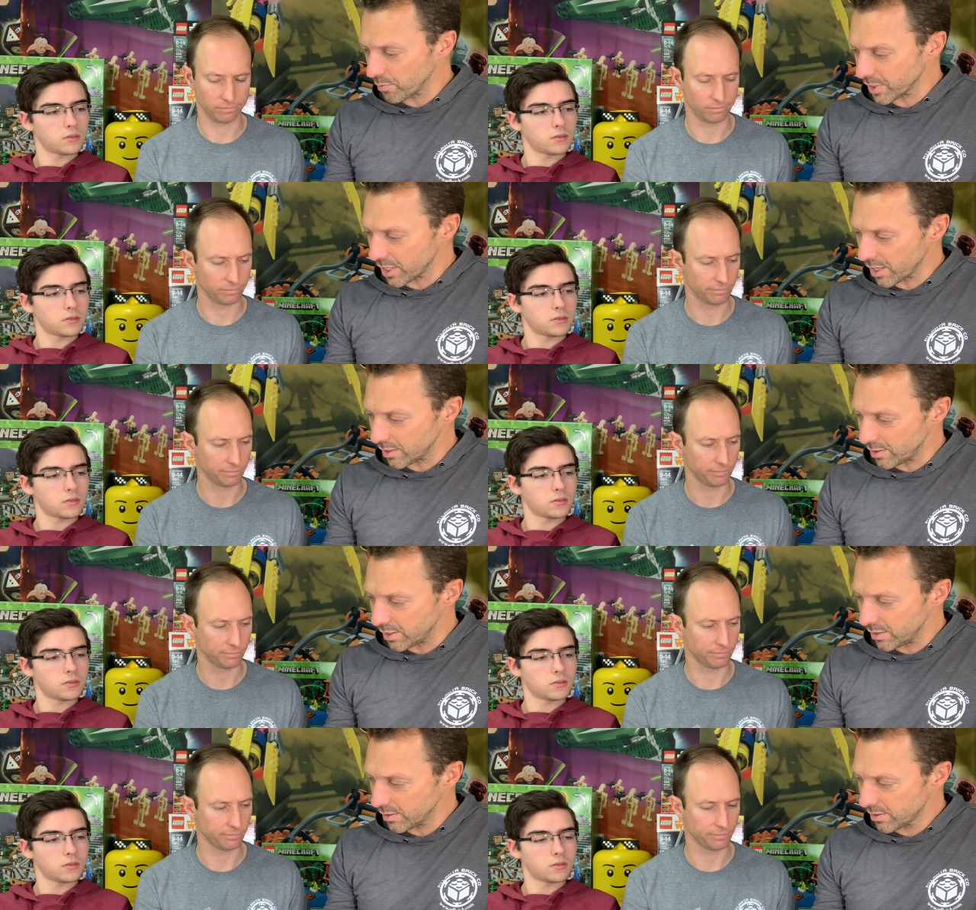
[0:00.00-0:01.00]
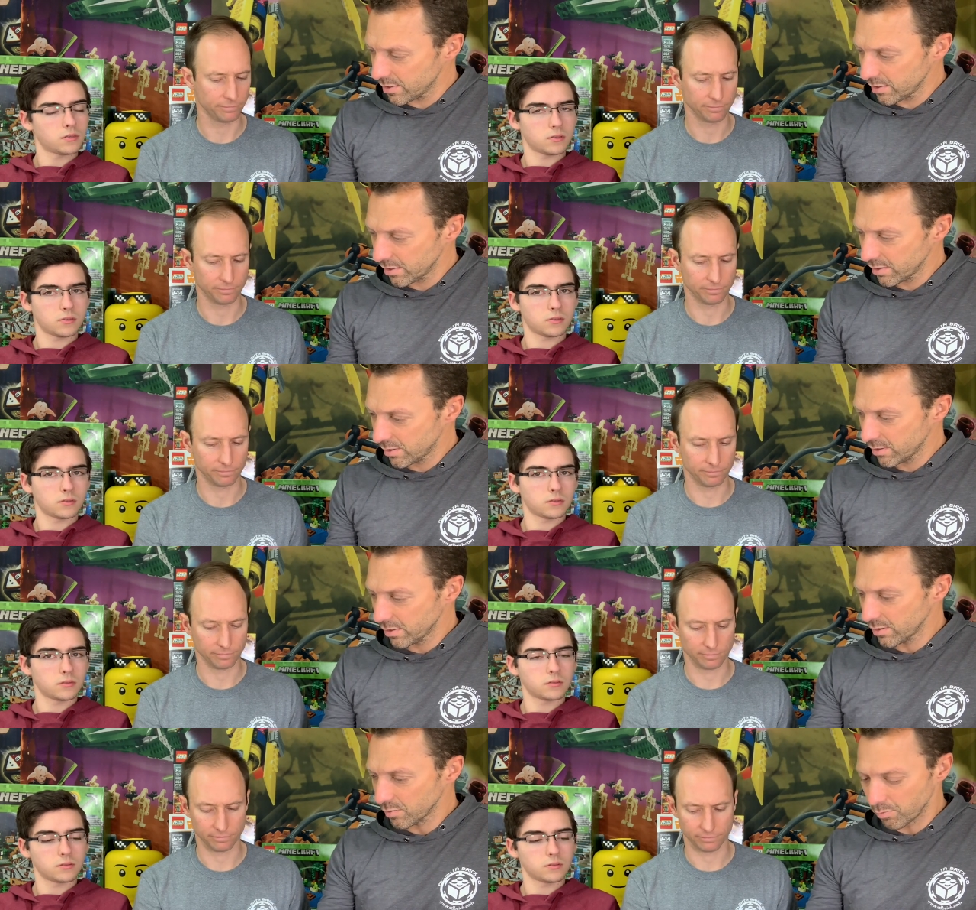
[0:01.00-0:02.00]
Speaker 1: the guy in these.
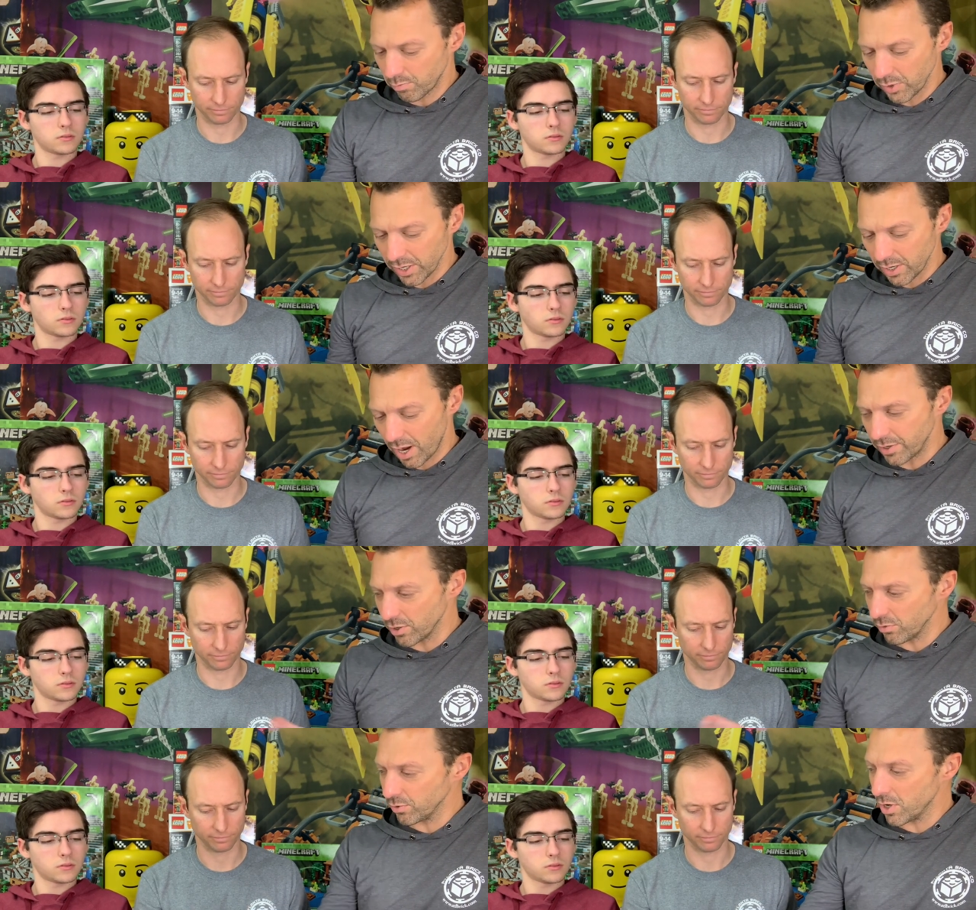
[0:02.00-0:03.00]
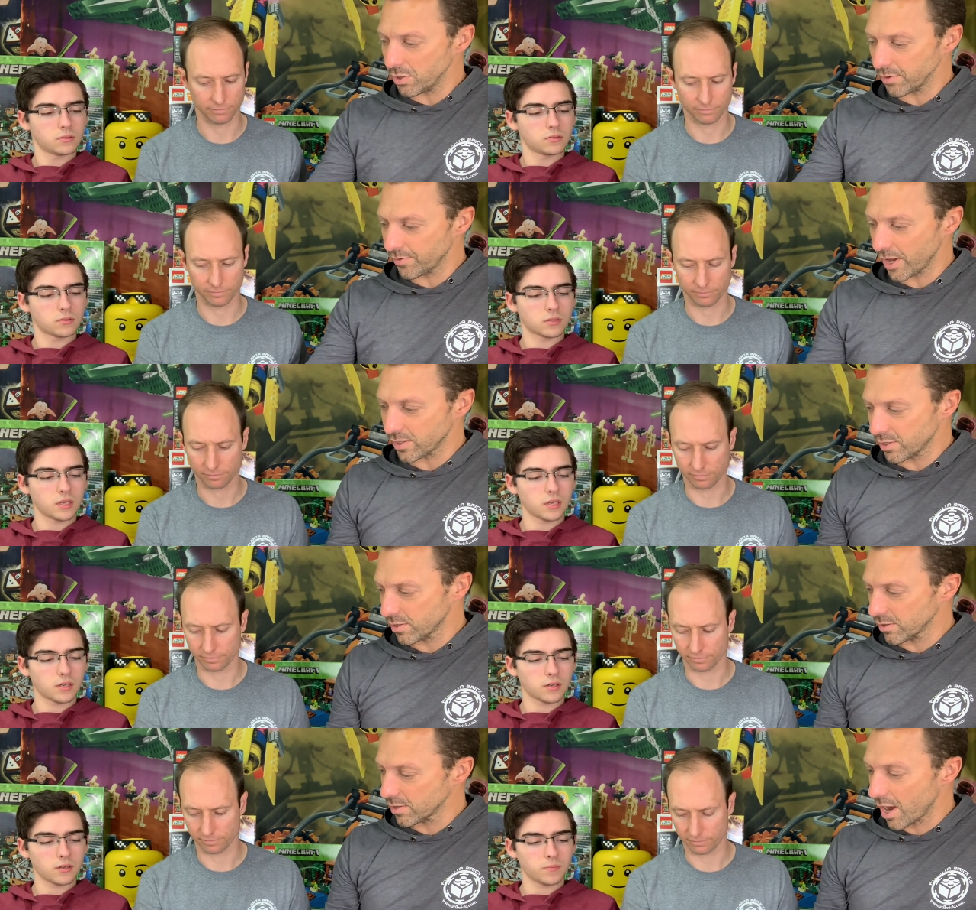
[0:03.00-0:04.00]
But I don't know if that's
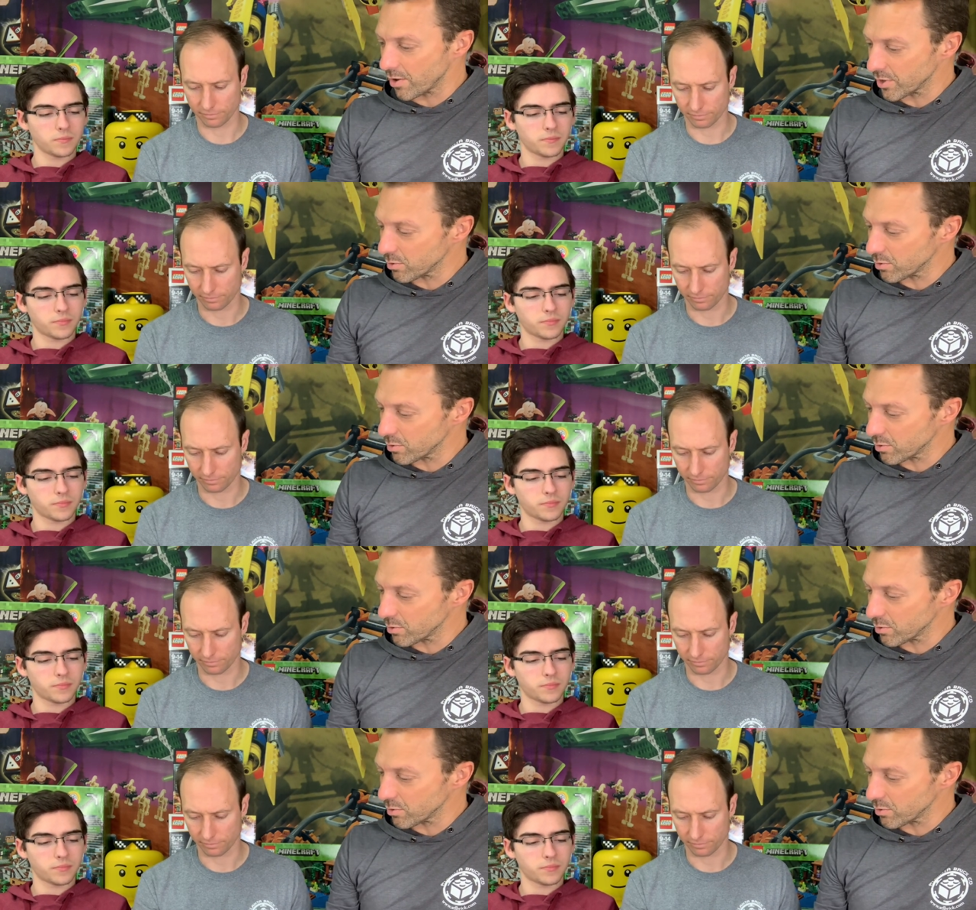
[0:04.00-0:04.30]
how they